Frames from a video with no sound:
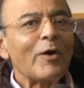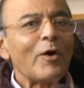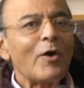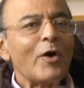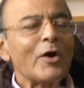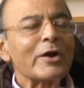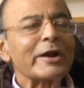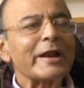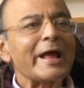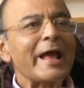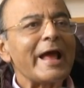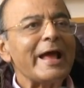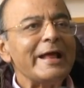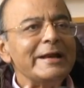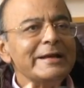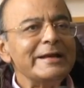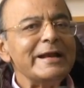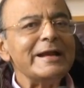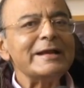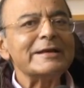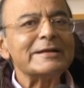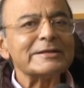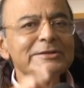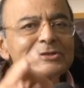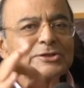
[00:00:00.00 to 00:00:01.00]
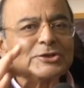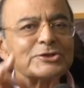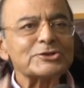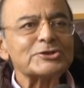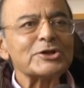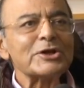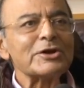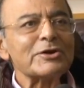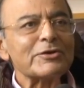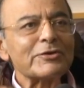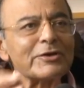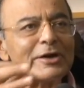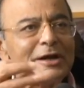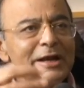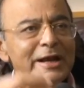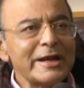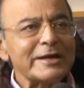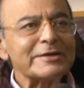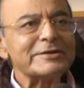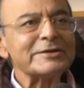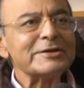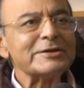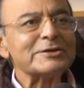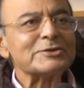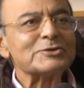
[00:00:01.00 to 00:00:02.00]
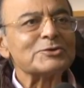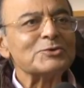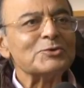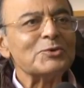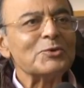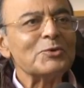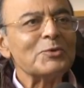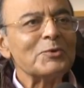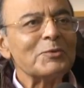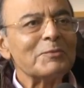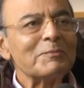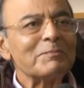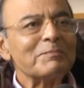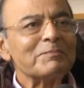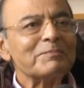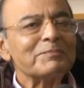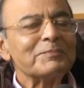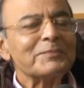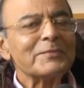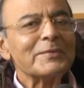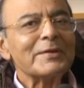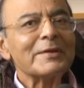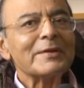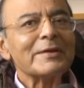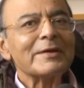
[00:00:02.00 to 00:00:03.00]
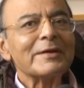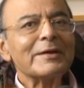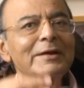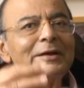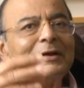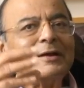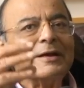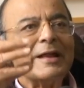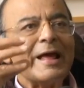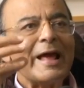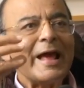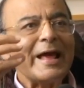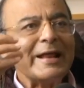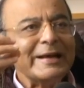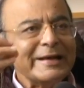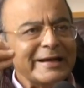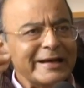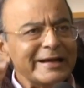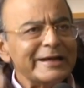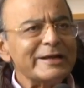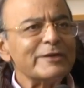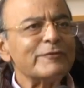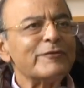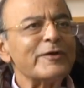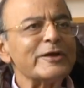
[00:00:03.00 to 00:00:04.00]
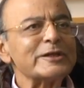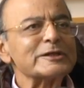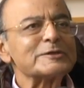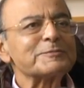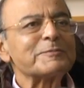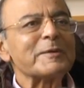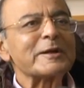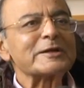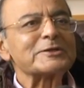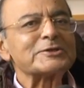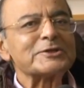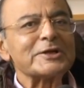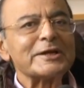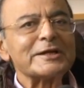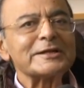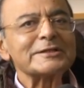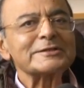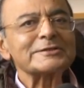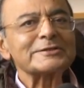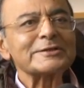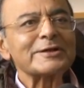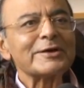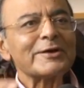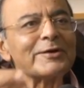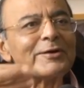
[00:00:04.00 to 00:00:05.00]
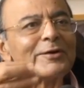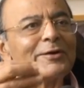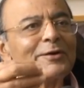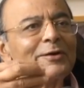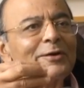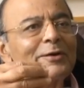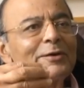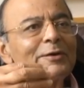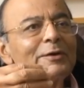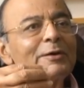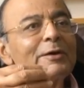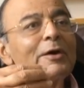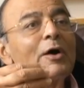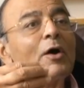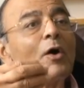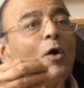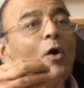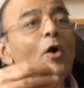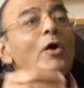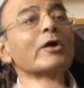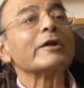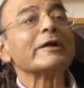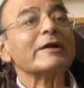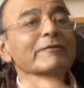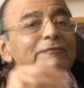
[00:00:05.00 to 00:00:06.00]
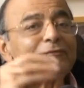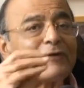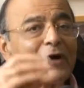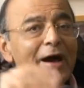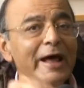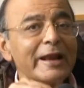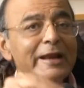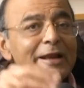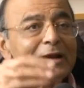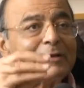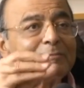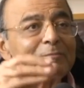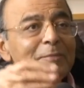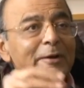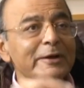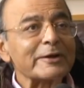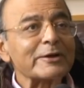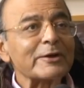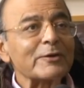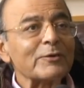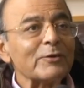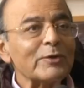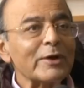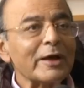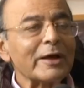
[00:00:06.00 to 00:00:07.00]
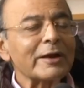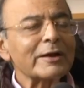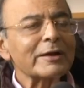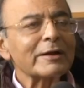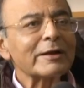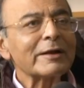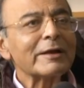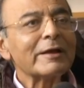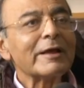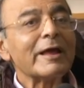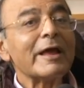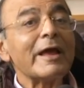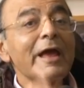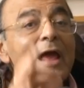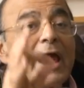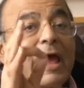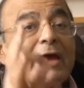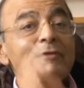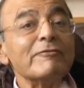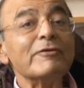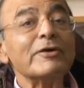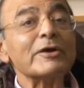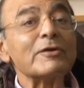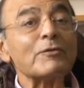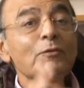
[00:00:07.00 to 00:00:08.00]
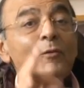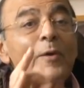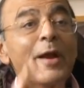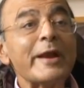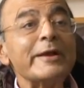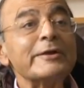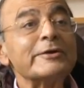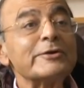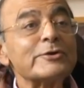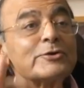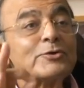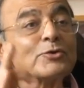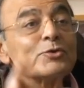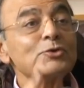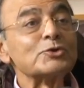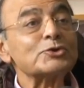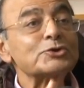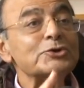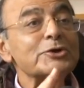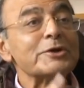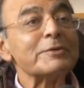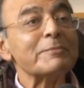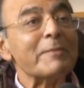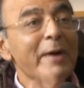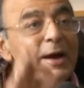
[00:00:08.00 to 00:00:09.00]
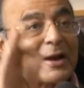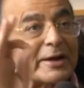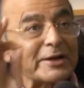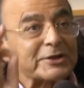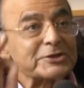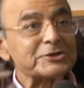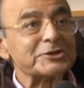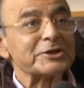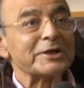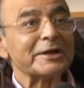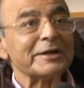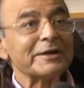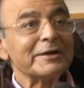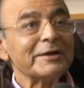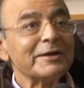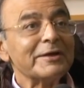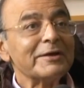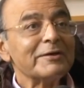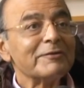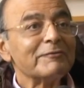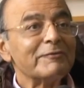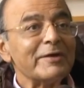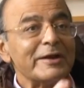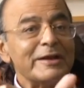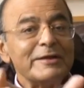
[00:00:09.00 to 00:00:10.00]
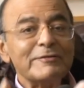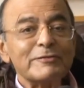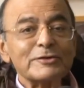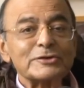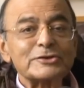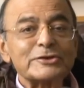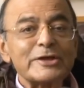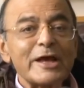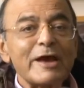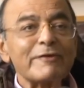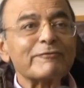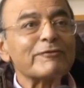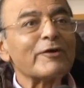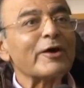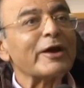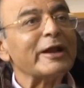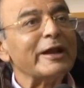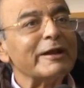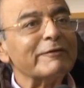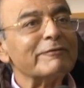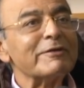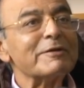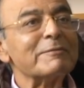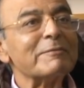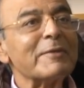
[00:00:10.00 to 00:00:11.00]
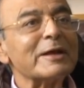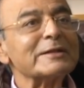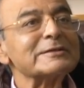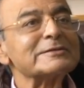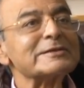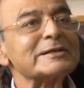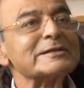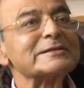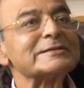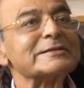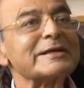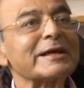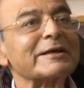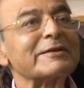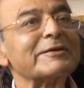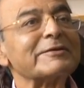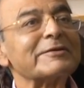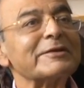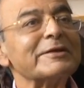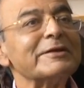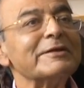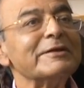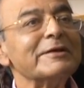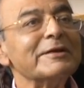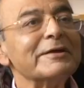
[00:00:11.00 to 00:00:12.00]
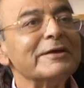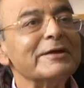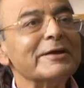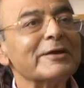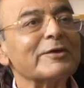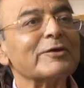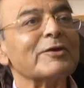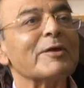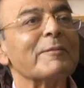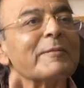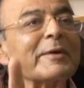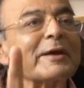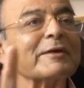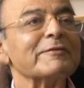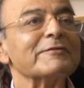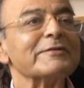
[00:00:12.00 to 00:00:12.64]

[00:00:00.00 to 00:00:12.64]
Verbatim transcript: or any decision relating to any defense purchase, or Rafale in particular, ever went to Sri Maharishi when he was there for 11 months as Secretary Economic